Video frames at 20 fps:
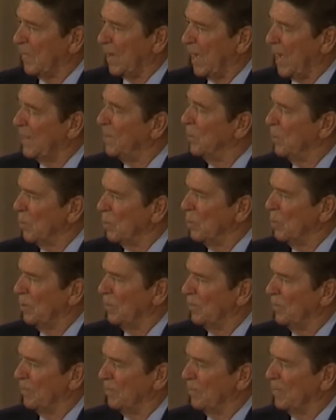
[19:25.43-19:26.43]
I don't
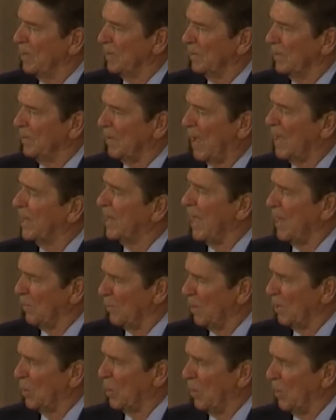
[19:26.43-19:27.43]
know, I can't
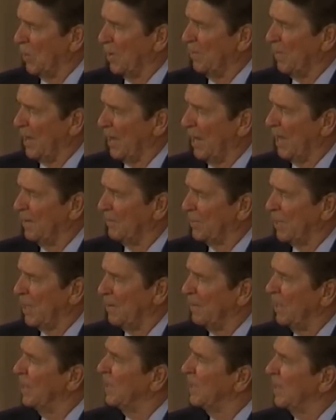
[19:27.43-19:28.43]
recall in my
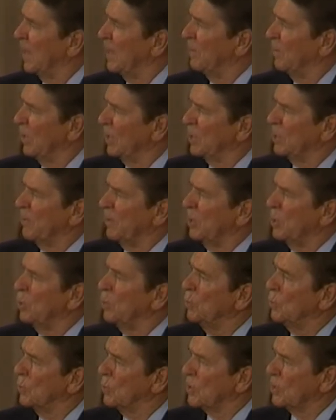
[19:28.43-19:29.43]
lifetime any time when it has been
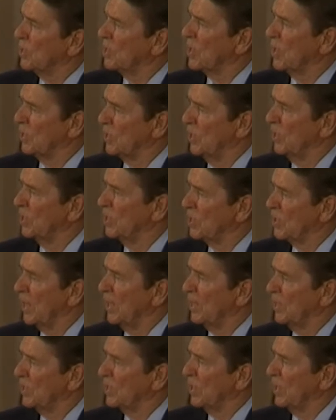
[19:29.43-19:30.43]
used to such an
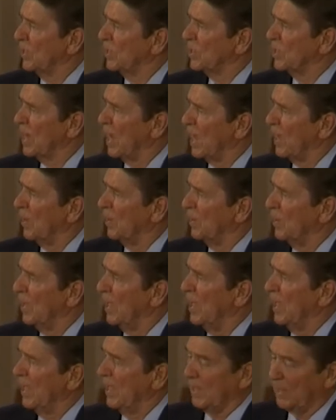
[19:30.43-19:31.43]
extent as it is now.
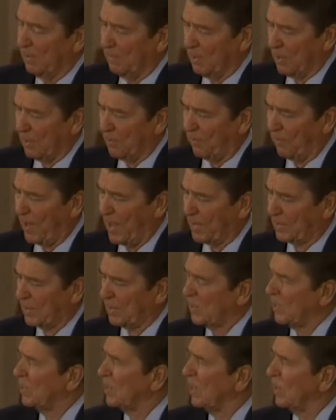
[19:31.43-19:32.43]
And the very fact
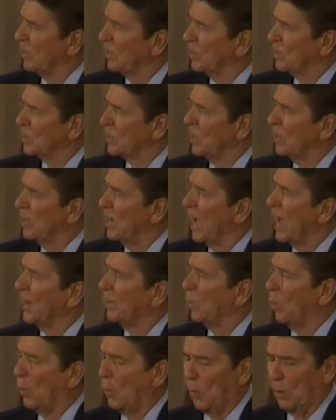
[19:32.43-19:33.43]
that the terrorists are
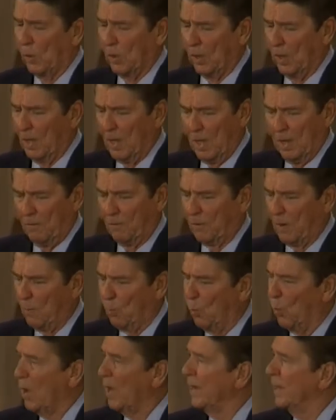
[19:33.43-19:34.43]
not all
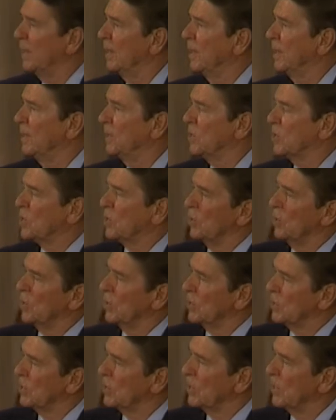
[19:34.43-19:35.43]
from one
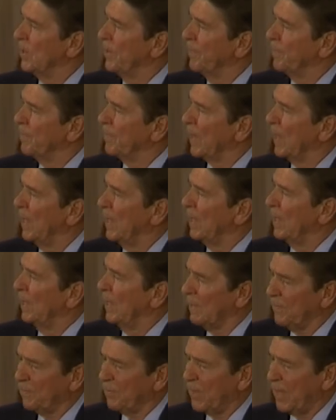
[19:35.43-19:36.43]
source,
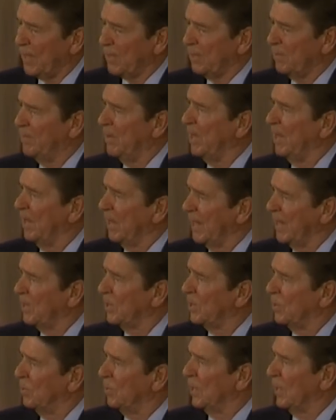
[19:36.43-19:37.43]
if they could be
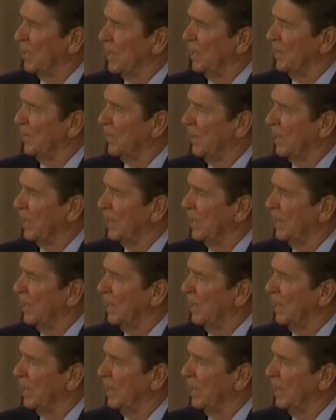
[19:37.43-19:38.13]
linked to a country,